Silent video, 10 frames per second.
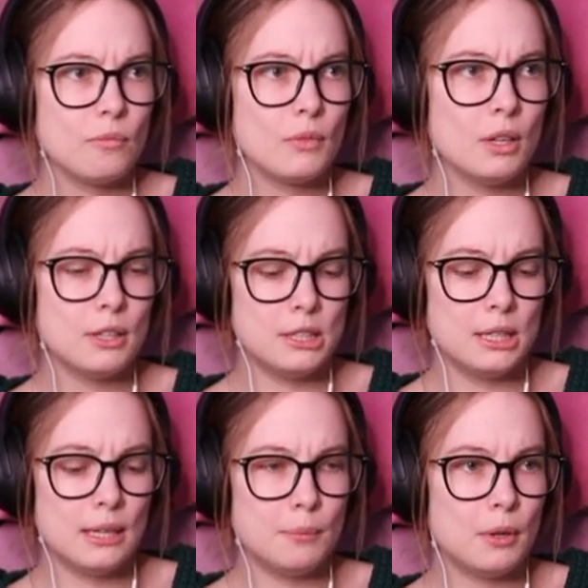The
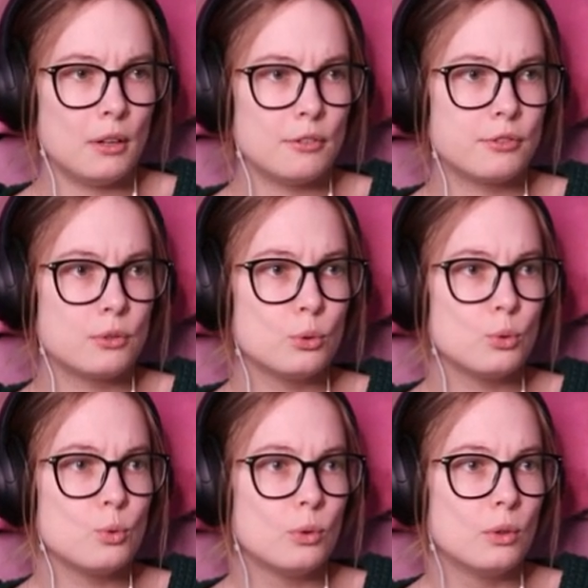Chamber of
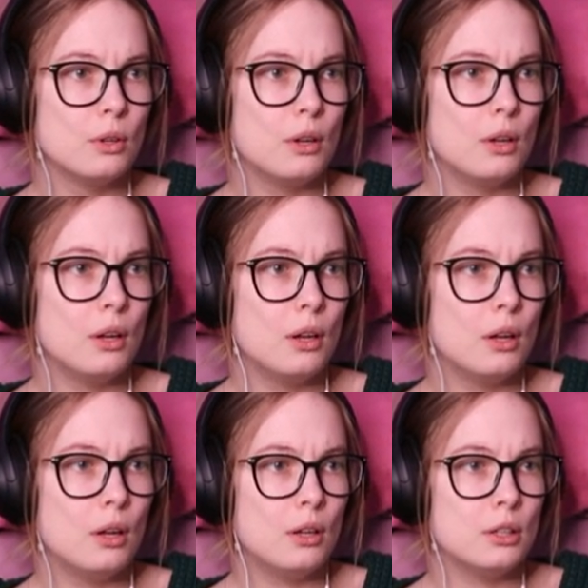Rule.
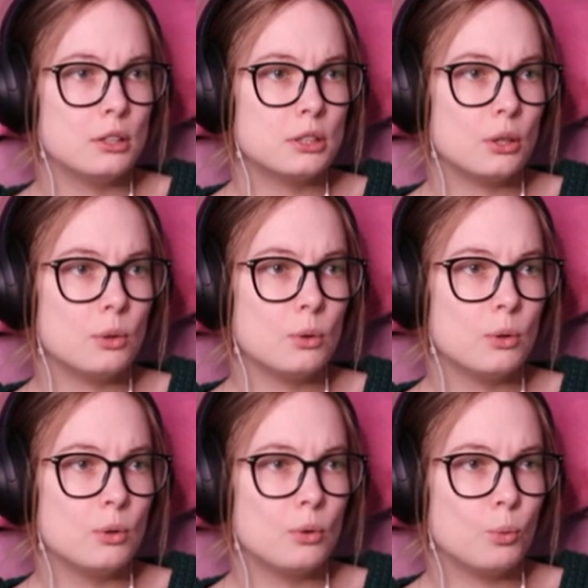So,
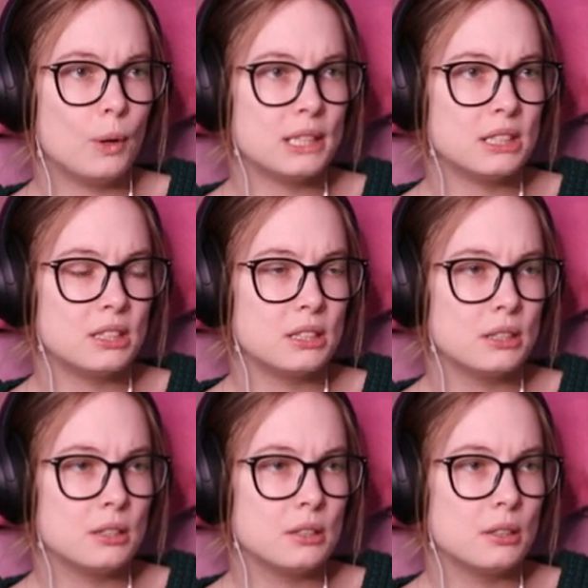what?
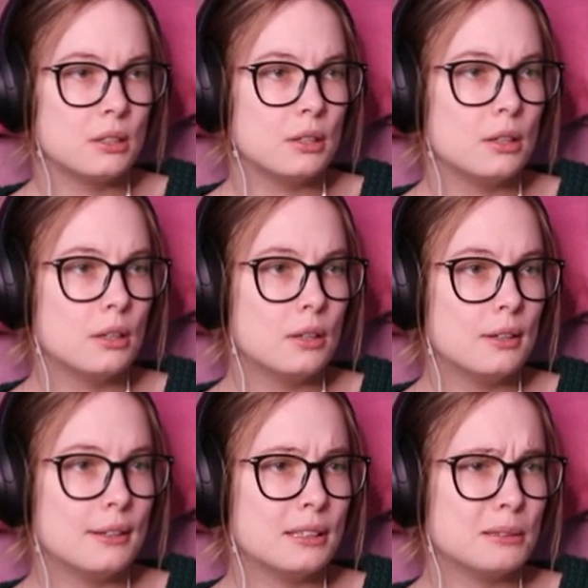
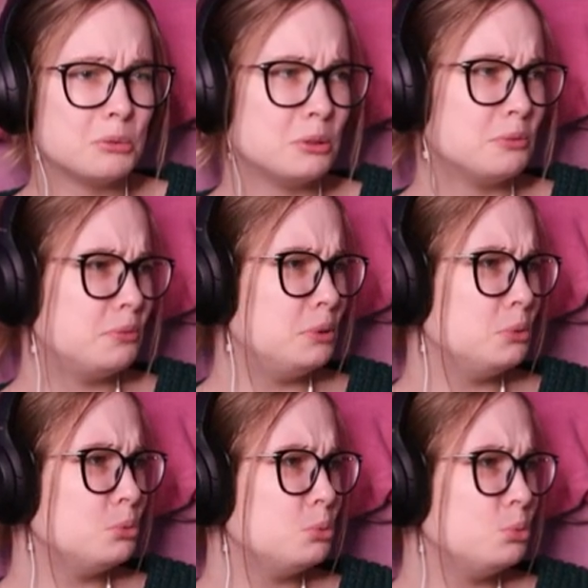I'm
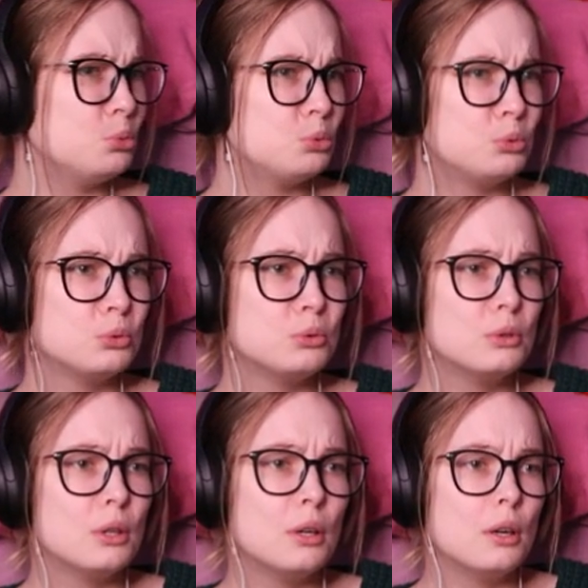confused.
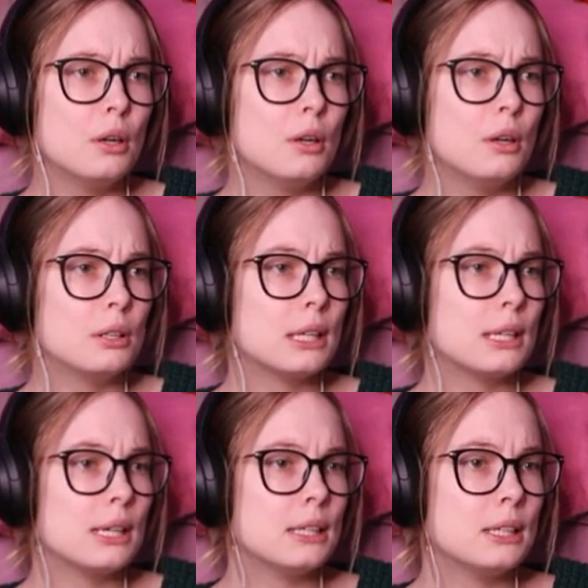Can
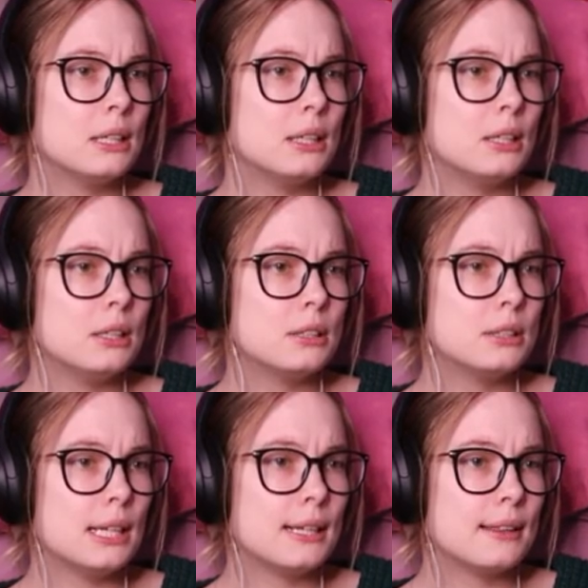I
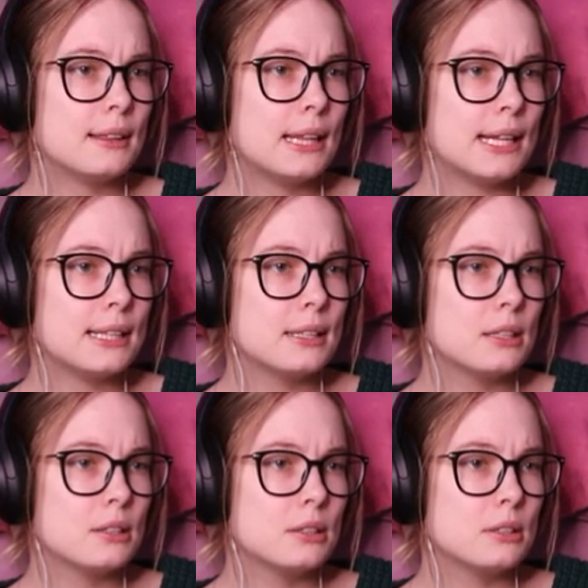take that
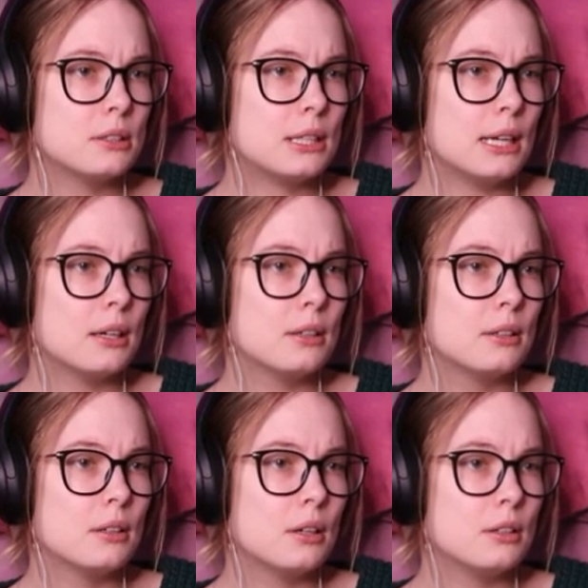stair?
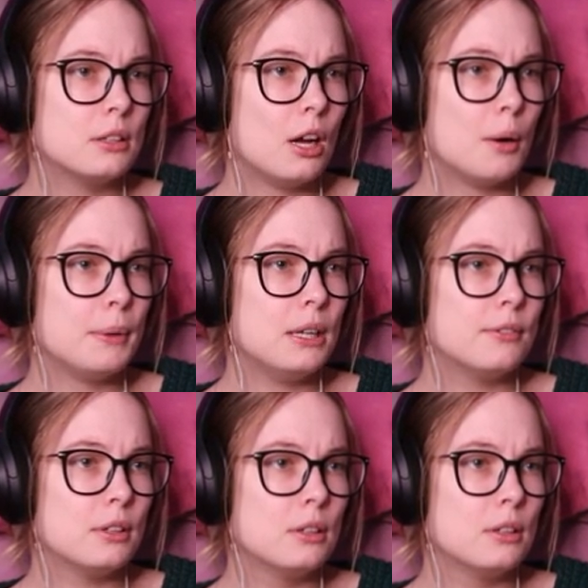The upper level.